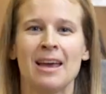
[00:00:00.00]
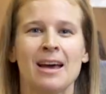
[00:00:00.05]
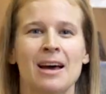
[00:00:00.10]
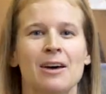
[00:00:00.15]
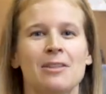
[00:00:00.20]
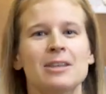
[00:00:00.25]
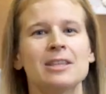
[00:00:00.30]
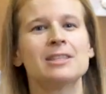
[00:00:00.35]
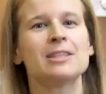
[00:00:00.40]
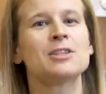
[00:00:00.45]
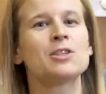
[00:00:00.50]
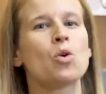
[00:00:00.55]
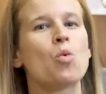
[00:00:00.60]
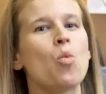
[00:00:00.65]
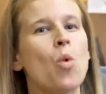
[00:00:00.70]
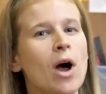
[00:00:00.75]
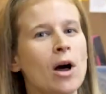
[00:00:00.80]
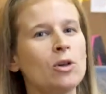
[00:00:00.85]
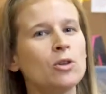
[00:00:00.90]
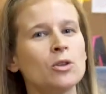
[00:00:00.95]
Now, this is a
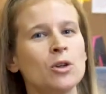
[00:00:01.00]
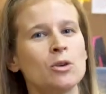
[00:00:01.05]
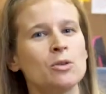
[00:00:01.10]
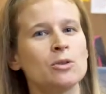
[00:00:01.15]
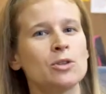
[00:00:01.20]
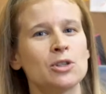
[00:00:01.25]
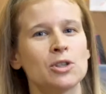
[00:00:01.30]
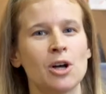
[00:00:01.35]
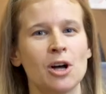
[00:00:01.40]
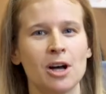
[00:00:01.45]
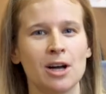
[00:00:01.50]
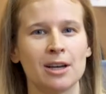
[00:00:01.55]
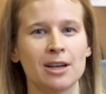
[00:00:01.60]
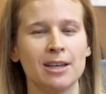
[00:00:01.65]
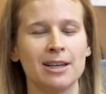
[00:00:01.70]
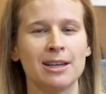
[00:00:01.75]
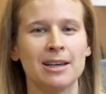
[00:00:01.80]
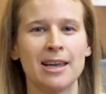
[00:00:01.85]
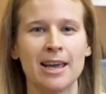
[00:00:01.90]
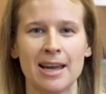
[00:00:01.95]
well known song
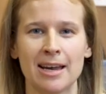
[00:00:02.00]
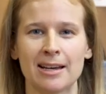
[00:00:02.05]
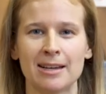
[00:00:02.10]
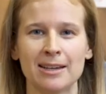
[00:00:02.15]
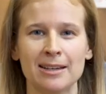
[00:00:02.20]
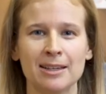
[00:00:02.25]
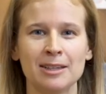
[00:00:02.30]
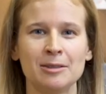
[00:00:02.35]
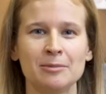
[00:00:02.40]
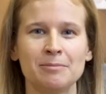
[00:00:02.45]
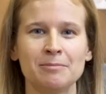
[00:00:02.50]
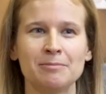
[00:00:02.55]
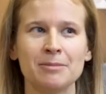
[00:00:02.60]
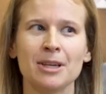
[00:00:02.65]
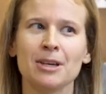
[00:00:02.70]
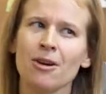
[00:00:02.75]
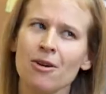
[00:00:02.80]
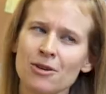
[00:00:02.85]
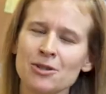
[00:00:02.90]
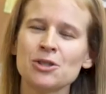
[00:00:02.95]
in Canada and
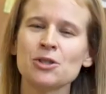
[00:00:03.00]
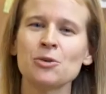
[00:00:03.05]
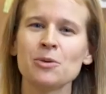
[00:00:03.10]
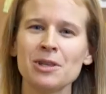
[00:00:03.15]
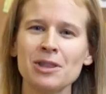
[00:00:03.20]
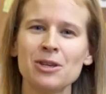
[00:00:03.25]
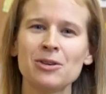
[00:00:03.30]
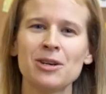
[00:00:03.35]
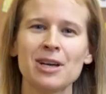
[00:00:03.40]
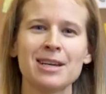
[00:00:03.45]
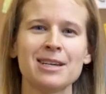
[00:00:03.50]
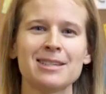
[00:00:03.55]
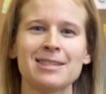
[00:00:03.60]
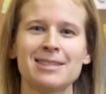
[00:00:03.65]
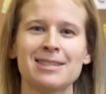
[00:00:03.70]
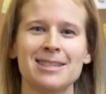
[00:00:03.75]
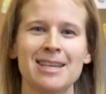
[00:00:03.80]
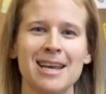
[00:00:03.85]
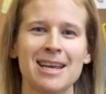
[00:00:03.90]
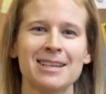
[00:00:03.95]
also in the United
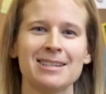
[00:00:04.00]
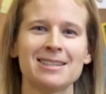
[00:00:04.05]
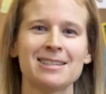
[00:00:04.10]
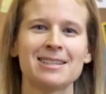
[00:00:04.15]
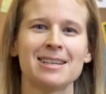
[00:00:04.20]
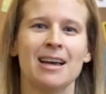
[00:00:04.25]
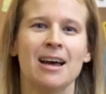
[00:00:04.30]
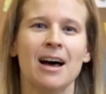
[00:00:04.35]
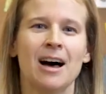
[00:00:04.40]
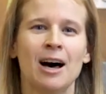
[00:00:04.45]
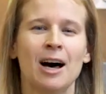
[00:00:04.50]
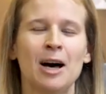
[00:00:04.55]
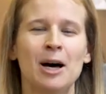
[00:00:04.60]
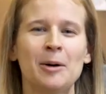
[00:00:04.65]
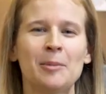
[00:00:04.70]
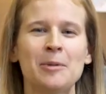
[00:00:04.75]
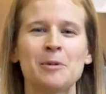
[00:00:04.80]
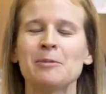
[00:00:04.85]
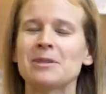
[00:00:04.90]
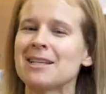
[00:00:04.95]
States.
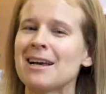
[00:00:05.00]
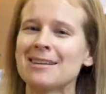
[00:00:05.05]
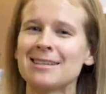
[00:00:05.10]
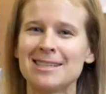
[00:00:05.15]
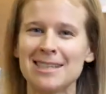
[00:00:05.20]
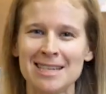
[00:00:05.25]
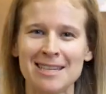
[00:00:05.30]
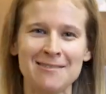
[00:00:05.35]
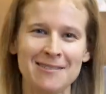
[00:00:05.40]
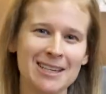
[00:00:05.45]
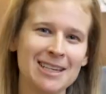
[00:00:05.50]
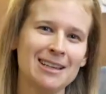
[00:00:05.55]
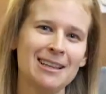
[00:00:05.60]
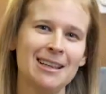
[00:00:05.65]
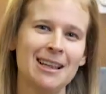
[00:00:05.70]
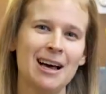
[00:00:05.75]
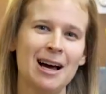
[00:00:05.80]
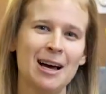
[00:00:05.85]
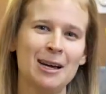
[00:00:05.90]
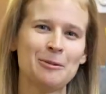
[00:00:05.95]
Um, it was on TV a
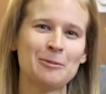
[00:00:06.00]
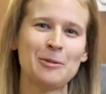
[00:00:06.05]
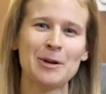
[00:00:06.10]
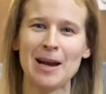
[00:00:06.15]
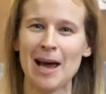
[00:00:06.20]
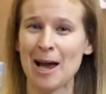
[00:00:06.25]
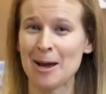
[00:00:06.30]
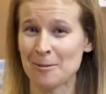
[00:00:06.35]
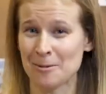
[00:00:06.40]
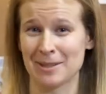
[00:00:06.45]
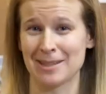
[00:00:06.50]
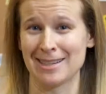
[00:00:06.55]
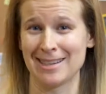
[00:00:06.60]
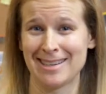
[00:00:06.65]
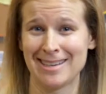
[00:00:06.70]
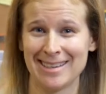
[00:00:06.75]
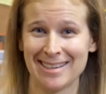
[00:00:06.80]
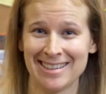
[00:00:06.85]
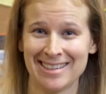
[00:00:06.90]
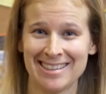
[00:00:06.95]
lot when I was a
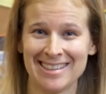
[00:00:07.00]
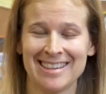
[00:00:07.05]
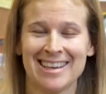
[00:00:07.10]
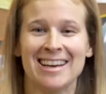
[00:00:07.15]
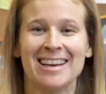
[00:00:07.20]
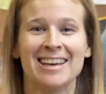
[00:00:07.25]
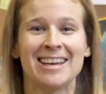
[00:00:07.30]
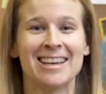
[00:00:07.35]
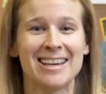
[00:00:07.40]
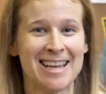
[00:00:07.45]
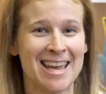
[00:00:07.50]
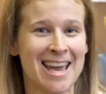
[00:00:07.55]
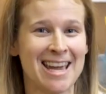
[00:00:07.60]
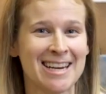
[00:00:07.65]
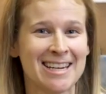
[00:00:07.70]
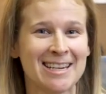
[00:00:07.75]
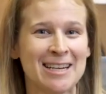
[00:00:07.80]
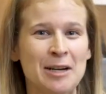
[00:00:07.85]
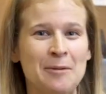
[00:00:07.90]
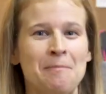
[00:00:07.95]
kid in
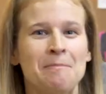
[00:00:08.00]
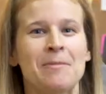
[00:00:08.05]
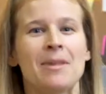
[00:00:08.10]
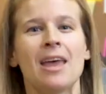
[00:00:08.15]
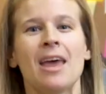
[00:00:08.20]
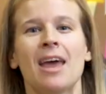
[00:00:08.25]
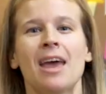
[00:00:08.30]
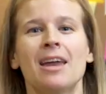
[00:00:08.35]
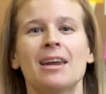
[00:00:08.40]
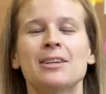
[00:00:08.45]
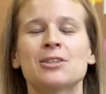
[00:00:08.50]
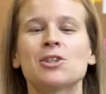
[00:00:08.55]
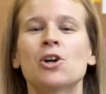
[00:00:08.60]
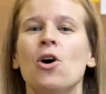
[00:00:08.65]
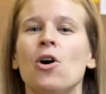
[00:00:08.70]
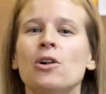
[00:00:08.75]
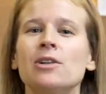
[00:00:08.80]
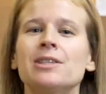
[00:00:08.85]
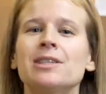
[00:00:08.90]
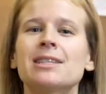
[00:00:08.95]
Canada, and it's
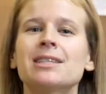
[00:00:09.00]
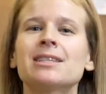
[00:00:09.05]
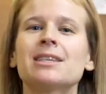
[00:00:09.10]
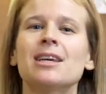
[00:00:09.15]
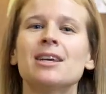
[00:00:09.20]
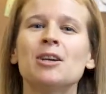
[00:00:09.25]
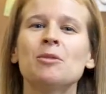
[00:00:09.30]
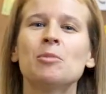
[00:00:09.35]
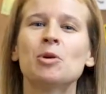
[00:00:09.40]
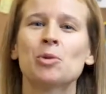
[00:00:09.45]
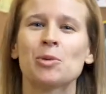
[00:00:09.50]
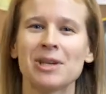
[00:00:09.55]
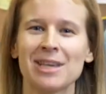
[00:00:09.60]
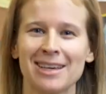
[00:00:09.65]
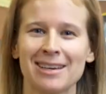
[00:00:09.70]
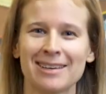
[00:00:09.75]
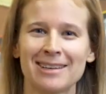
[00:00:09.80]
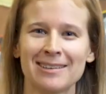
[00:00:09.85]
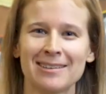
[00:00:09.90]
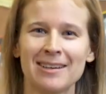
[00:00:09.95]
called
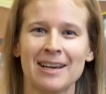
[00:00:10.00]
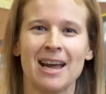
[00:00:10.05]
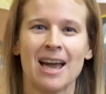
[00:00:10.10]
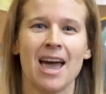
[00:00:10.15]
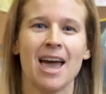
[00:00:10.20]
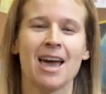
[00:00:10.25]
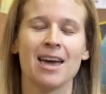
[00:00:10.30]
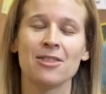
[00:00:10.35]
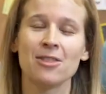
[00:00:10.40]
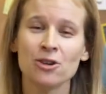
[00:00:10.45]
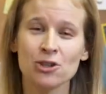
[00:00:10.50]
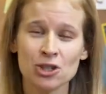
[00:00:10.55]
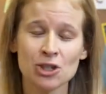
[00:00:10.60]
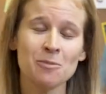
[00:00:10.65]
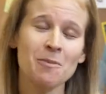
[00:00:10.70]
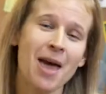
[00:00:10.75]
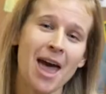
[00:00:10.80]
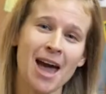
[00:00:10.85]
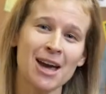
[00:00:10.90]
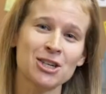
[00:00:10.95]
Skinnamarink. And there's
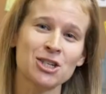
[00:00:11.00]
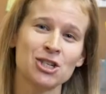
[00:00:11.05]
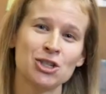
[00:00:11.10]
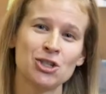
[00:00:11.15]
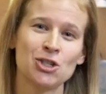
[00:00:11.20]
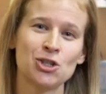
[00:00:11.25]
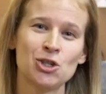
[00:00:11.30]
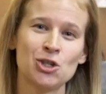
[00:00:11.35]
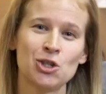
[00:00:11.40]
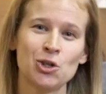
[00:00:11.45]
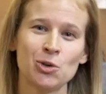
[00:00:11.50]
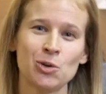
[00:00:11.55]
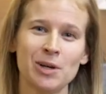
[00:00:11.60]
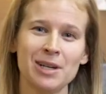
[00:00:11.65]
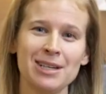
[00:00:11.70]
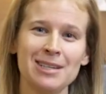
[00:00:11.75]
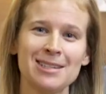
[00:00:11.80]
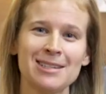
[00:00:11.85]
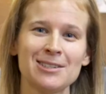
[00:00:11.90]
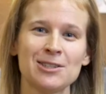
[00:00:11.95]
some actions to
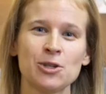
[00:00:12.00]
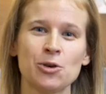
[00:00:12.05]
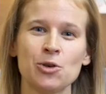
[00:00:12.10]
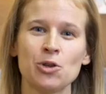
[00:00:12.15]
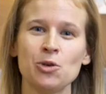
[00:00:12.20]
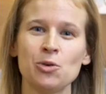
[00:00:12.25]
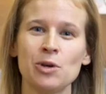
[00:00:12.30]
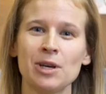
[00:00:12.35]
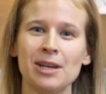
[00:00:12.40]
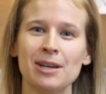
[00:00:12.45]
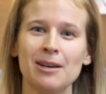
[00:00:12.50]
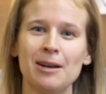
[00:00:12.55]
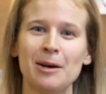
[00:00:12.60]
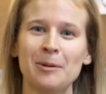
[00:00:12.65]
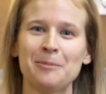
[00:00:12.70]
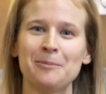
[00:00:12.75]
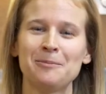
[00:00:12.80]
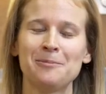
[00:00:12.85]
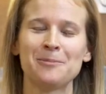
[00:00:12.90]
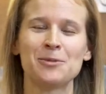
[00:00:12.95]
it, so you can
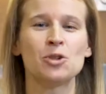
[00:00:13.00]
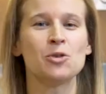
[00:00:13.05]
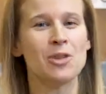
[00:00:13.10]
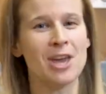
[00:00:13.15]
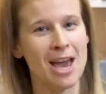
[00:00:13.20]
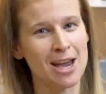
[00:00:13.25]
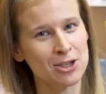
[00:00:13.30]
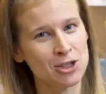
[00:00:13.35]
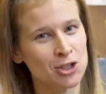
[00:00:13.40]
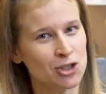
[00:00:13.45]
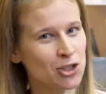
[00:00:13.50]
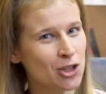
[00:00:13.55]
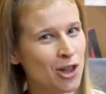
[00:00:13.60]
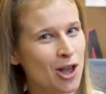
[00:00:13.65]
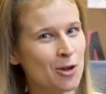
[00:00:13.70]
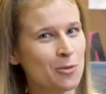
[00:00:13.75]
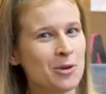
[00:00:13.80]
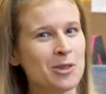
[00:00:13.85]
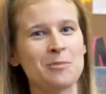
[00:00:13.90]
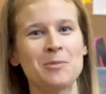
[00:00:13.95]
um, do the actions
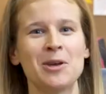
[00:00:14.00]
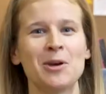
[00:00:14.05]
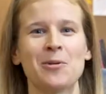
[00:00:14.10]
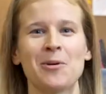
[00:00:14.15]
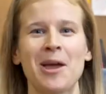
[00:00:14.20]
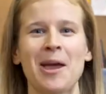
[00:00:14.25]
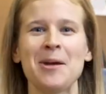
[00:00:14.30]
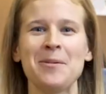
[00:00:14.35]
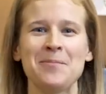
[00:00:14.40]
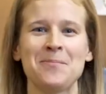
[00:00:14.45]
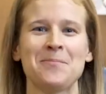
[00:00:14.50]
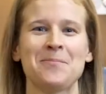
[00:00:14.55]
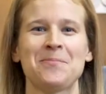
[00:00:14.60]
along with me, okay?